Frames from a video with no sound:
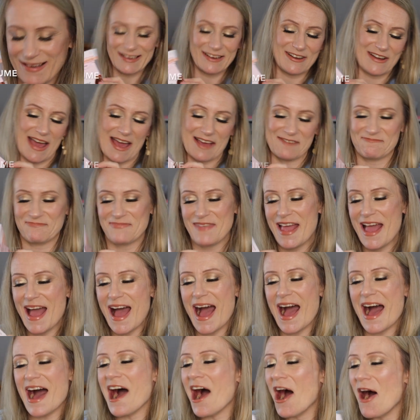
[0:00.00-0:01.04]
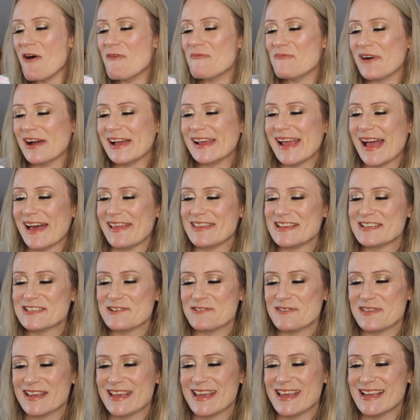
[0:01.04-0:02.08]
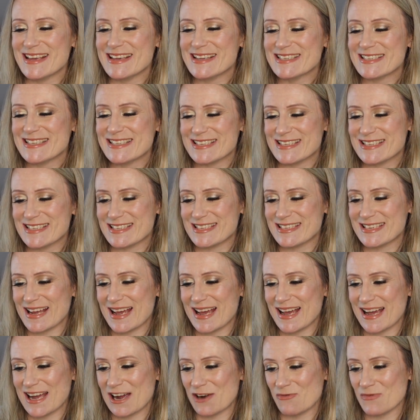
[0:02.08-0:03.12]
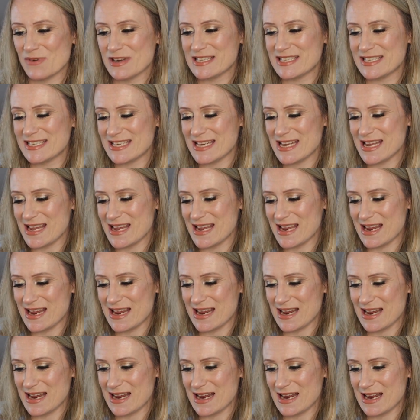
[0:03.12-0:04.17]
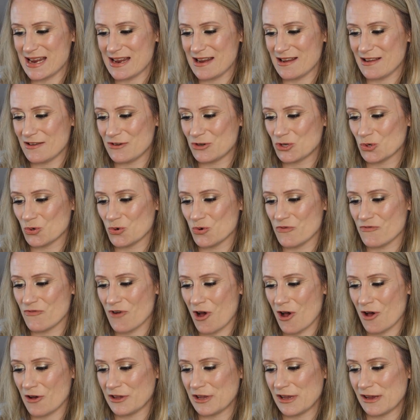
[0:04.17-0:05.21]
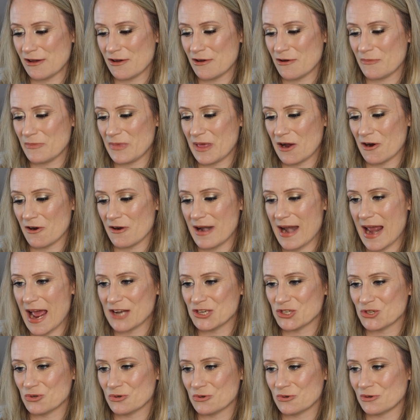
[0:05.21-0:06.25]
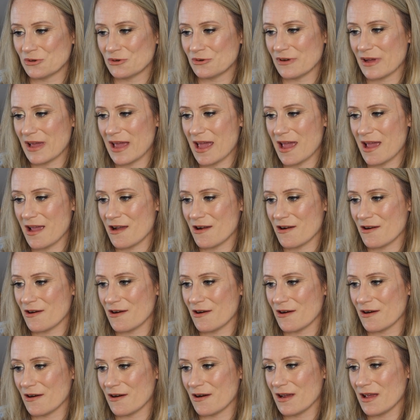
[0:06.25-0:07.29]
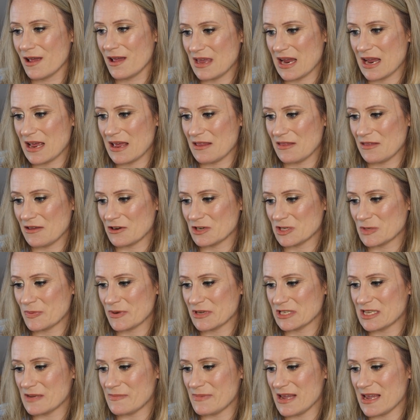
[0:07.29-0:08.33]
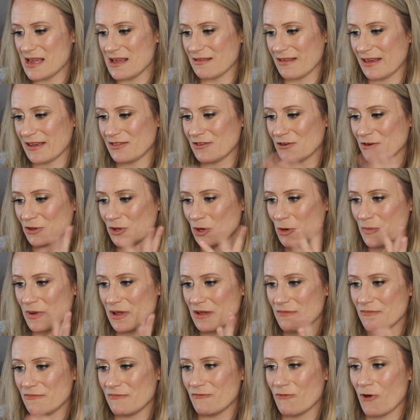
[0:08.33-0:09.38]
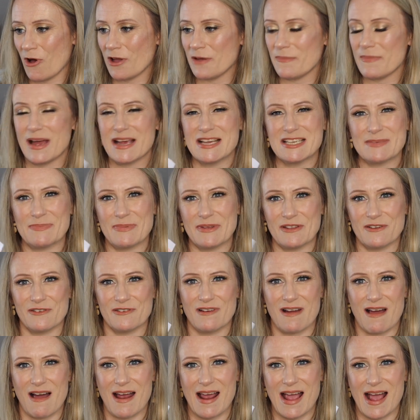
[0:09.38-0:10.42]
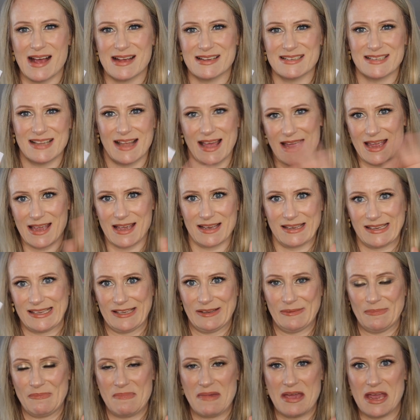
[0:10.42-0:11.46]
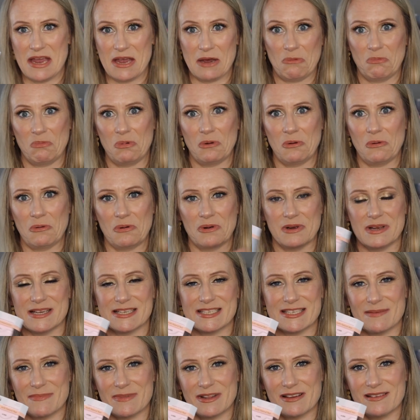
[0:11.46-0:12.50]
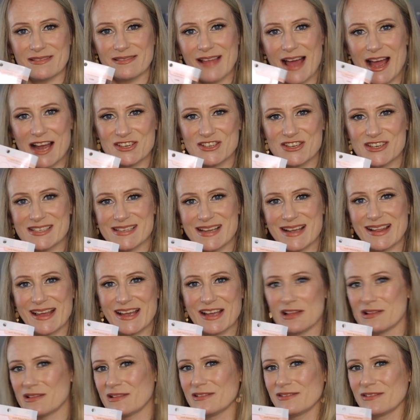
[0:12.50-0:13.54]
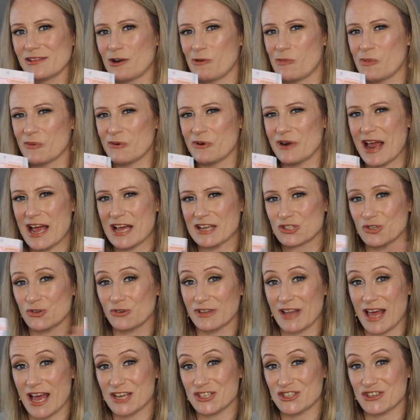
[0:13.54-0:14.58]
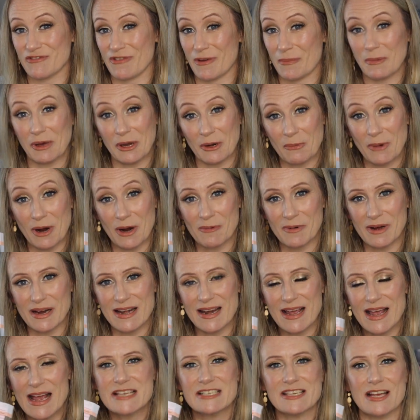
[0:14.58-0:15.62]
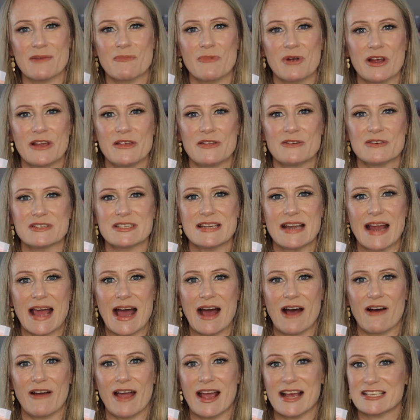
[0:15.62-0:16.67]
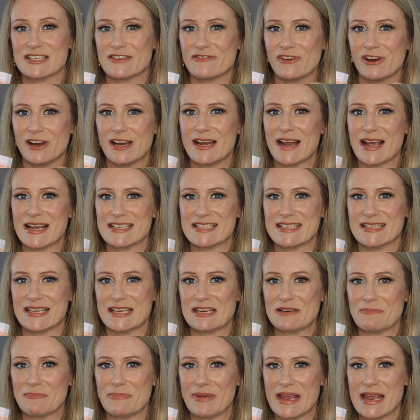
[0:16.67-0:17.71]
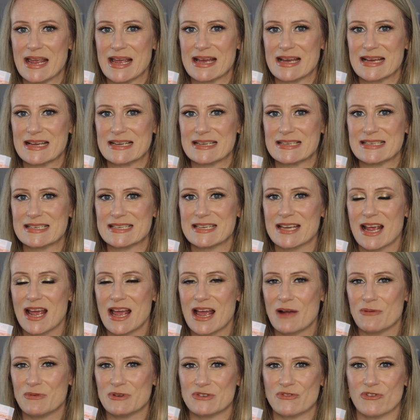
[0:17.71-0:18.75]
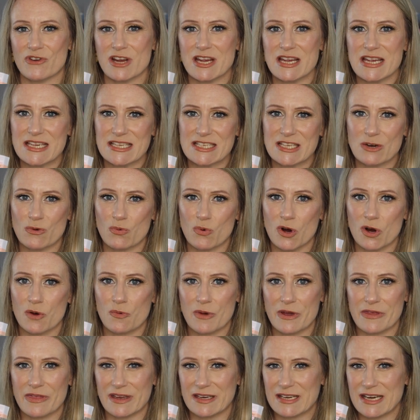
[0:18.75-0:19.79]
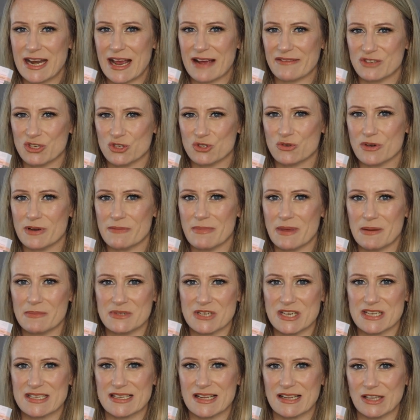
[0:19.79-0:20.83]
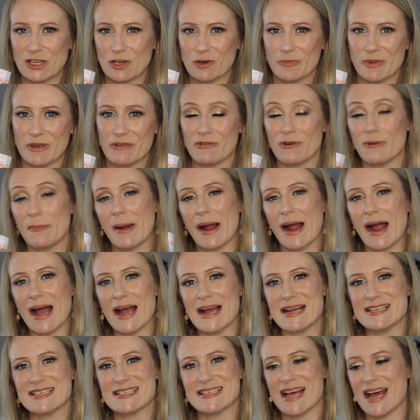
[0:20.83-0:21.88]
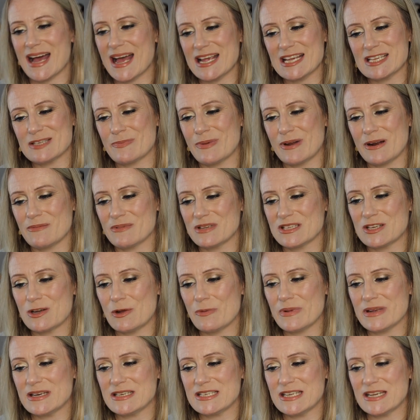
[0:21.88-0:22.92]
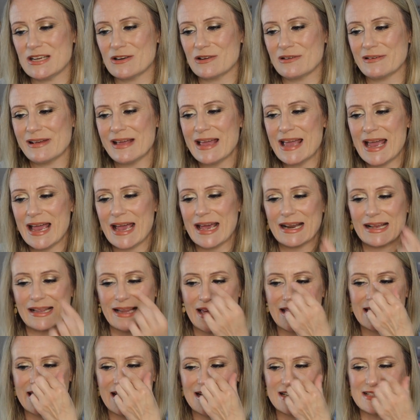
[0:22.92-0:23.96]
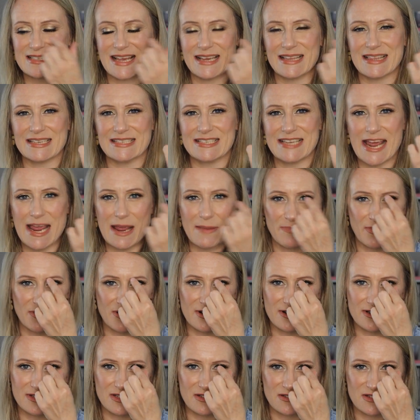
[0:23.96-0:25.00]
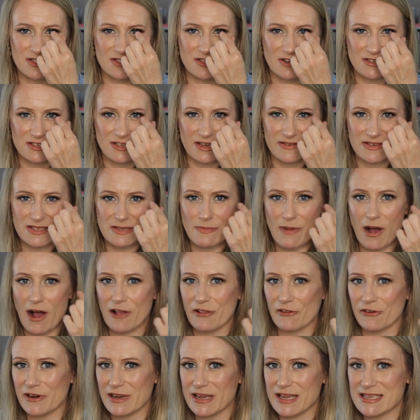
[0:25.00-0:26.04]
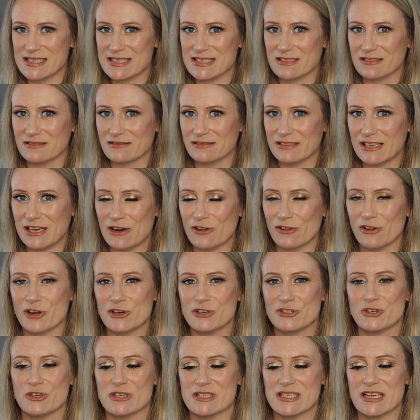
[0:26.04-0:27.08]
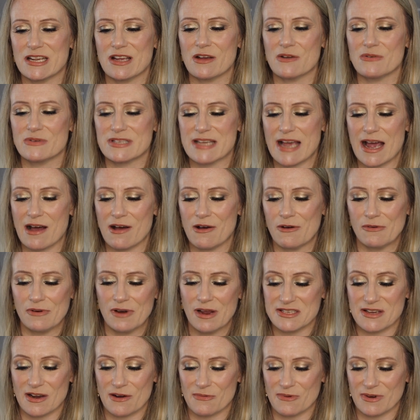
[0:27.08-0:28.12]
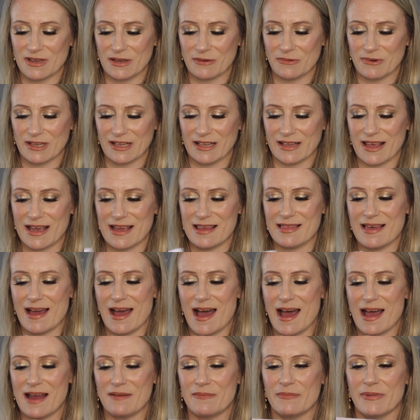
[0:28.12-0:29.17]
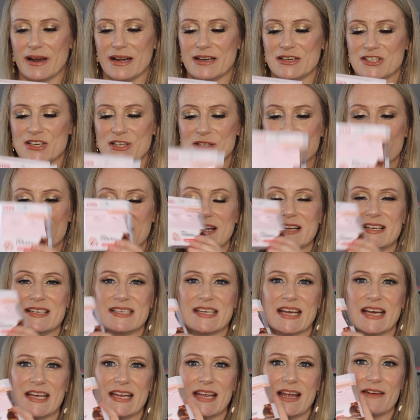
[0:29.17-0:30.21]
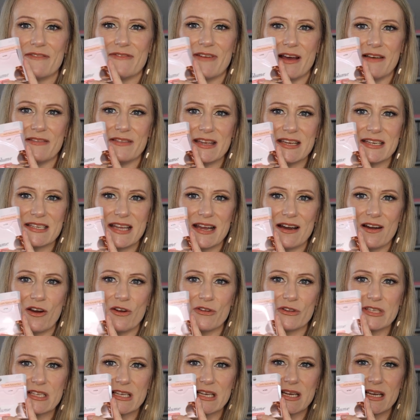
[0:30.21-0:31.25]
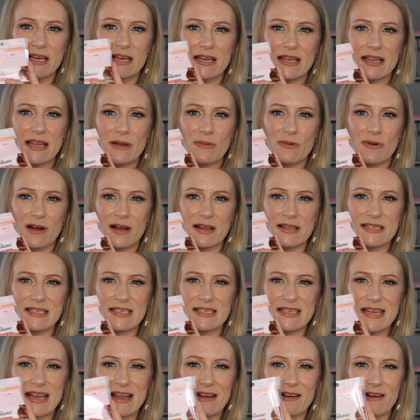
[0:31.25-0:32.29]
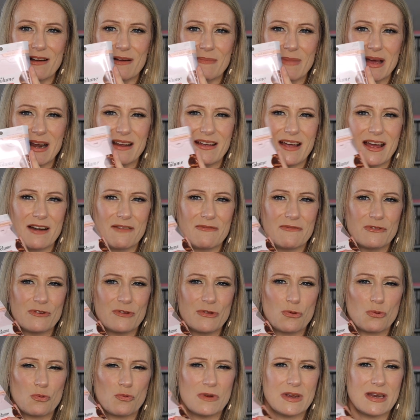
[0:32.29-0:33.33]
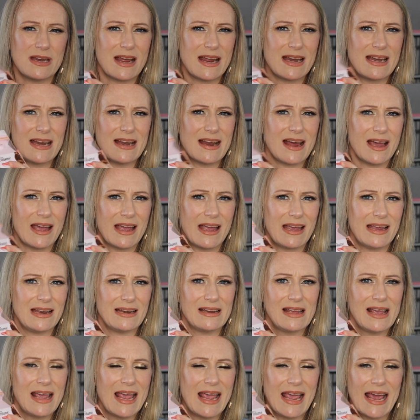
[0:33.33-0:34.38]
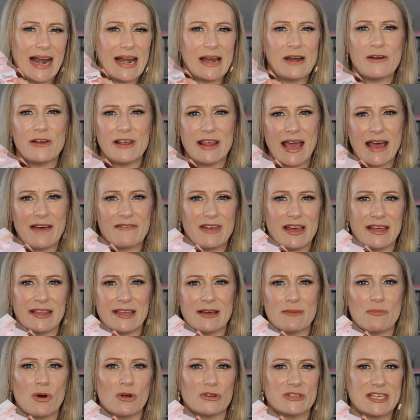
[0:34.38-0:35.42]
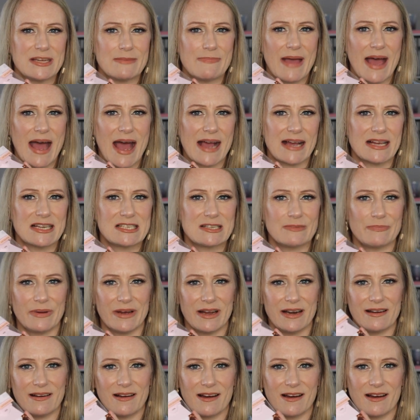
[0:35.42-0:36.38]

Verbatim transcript: Okay, um, but yeah, these are the Kiss uh, Ritzy True Volume. They are natural hair and they're supposed to be like, they're a little bit volumized, but they're not as like big and whew, is some of the lashes. I like a little bit more natural lash if I'm gonna wear one. So I'm wearing those now. It has a very nice thin band. It was very easy to work with. I did have to trim them just a little bit for my eye size, but it was no big deal. And I like that it's like the tapered, so it starts off smaller and gets, you know, larger as it goes out. So I really, really like that. But I just wanted to tell you, I found these at Ulta and they were on sale. I might've gotten them for $3.99. And I know they have like the multi-packs, but